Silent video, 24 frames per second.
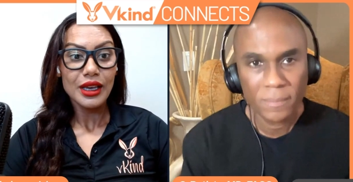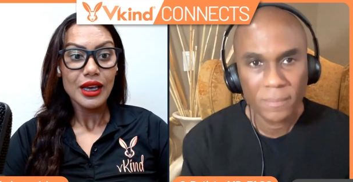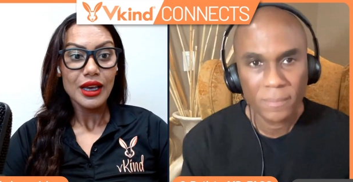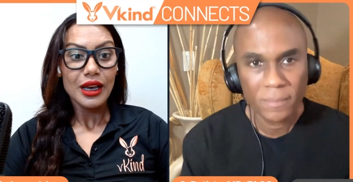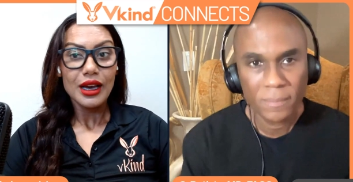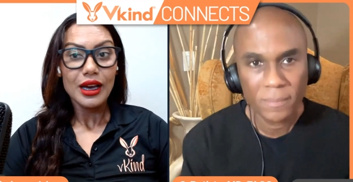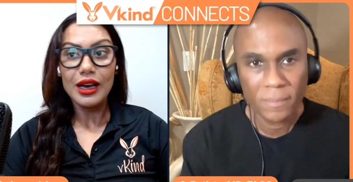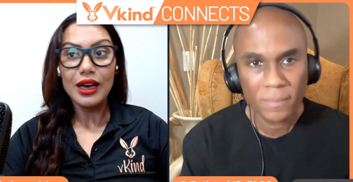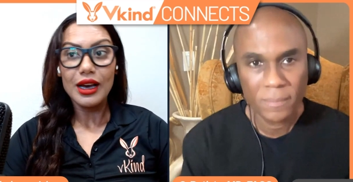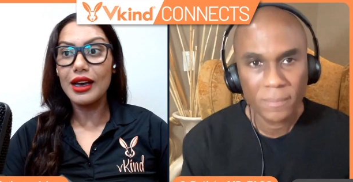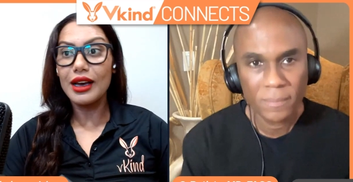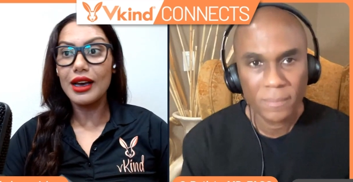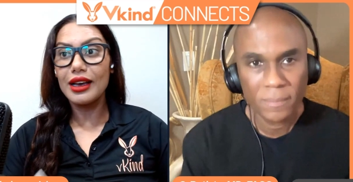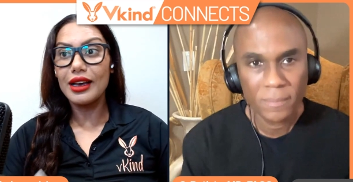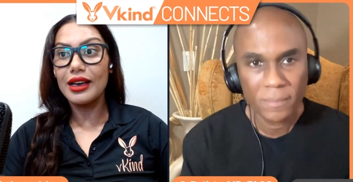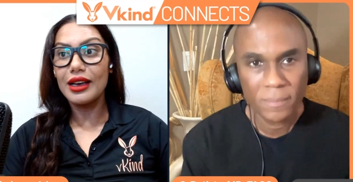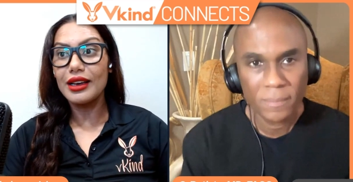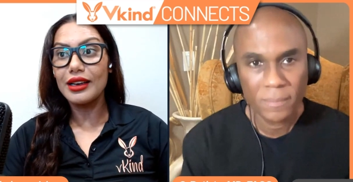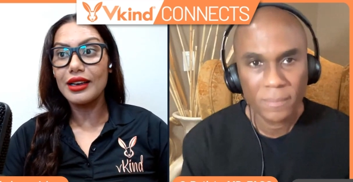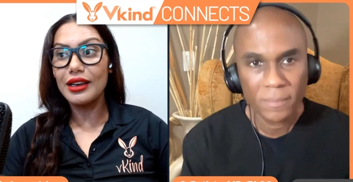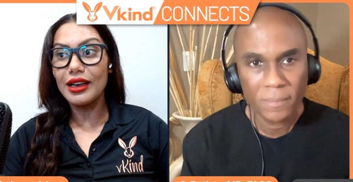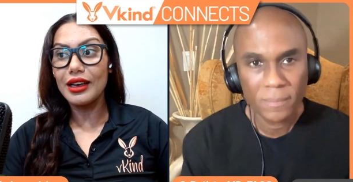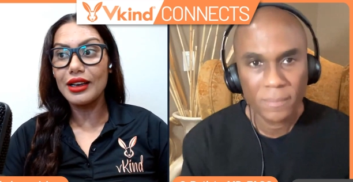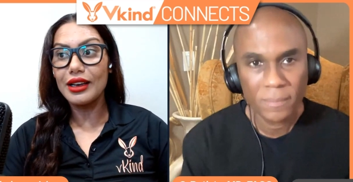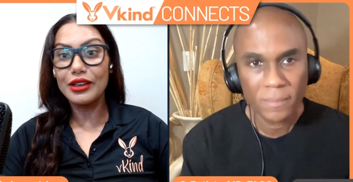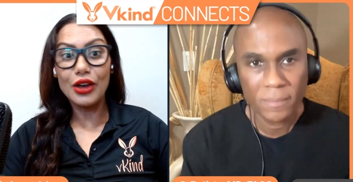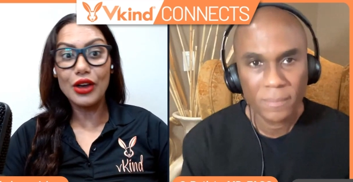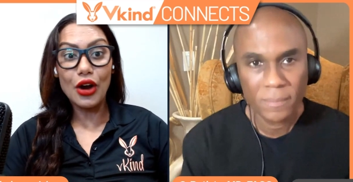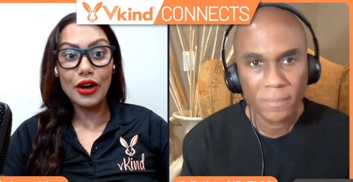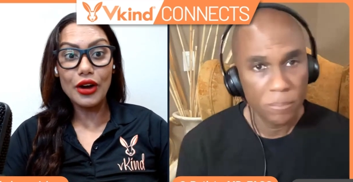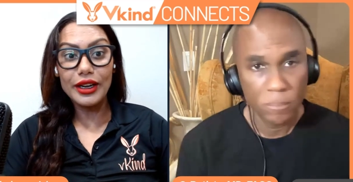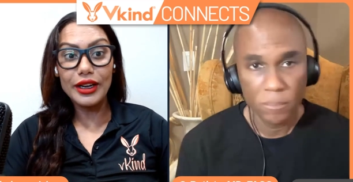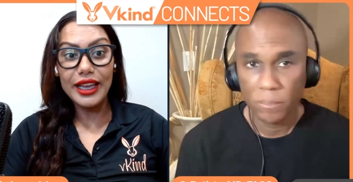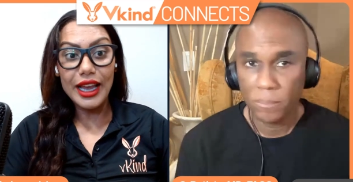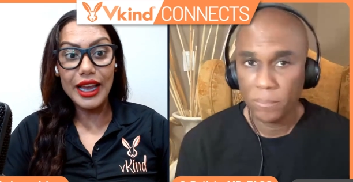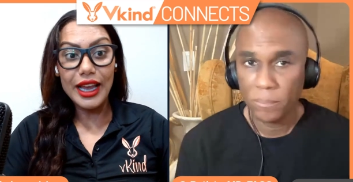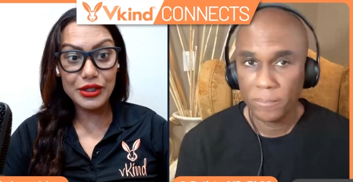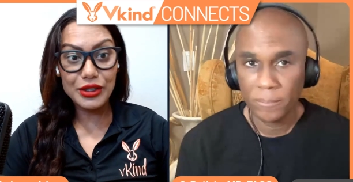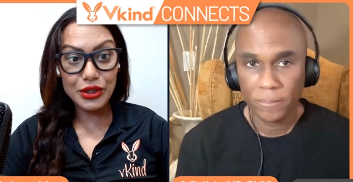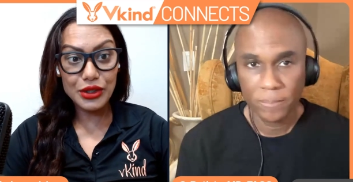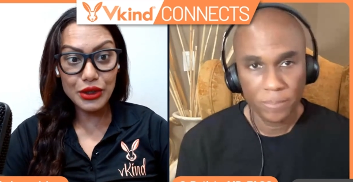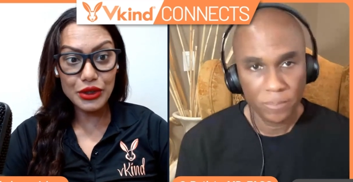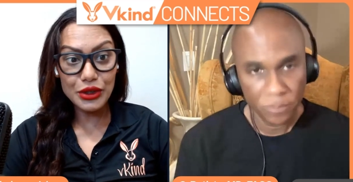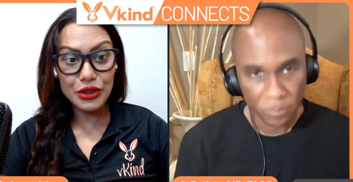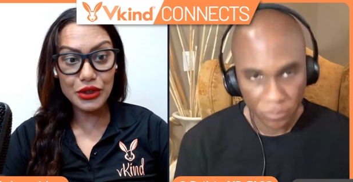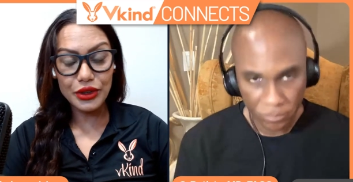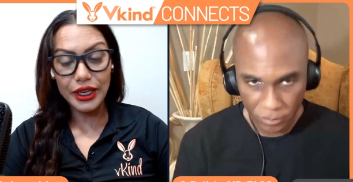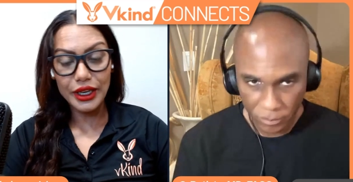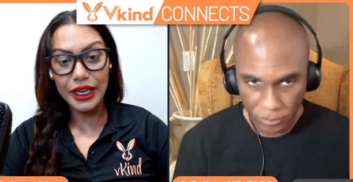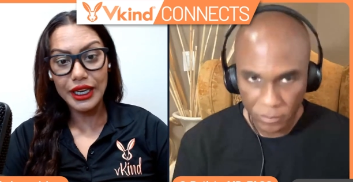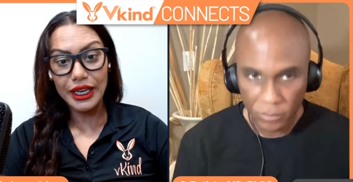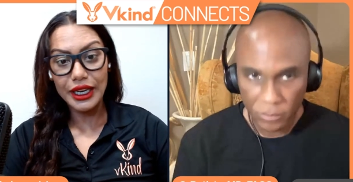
Speaker 1: uh, a cardiac surgery.